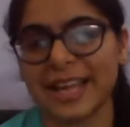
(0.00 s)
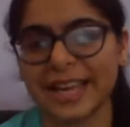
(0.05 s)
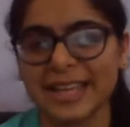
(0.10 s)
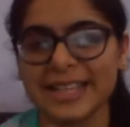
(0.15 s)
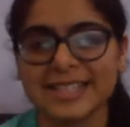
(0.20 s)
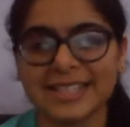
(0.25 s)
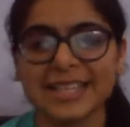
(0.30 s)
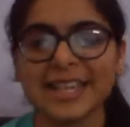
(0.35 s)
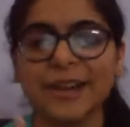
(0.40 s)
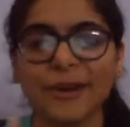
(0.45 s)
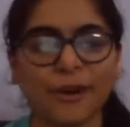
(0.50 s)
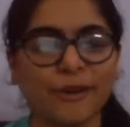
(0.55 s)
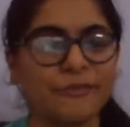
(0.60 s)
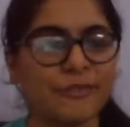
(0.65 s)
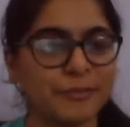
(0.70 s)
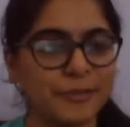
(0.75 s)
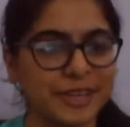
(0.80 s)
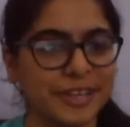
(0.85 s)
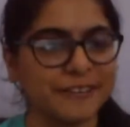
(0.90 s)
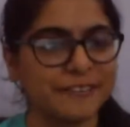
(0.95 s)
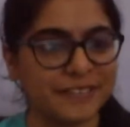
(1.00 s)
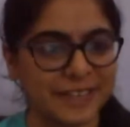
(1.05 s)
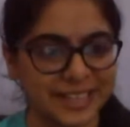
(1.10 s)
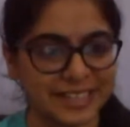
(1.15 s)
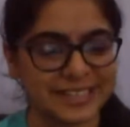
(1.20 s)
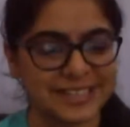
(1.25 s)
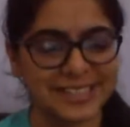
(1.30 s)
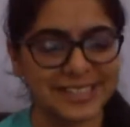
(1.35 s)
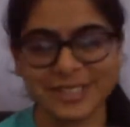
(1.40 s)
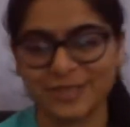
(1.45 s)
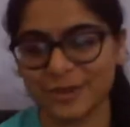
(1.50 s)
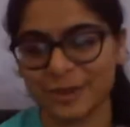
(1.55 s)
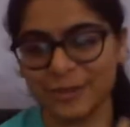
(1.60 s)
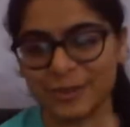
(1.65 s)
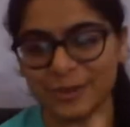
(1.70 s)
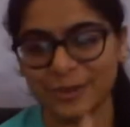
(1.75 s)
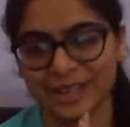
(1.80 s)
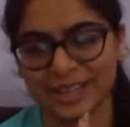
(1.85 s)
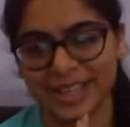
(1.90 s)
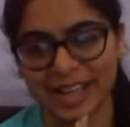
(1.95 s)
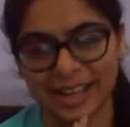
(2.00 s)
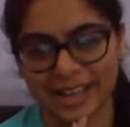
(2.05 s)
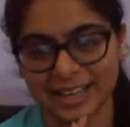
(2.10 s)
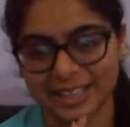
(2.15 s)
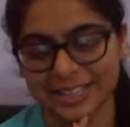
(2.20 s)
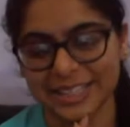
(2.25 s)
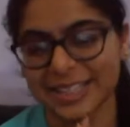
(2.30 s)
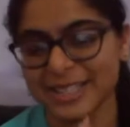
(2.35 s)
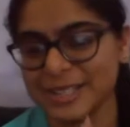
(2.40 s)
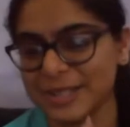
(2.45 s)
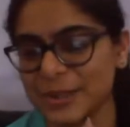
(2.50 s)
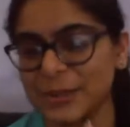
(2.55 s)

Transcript: I can see a lot of familiar faces from local Hack Day.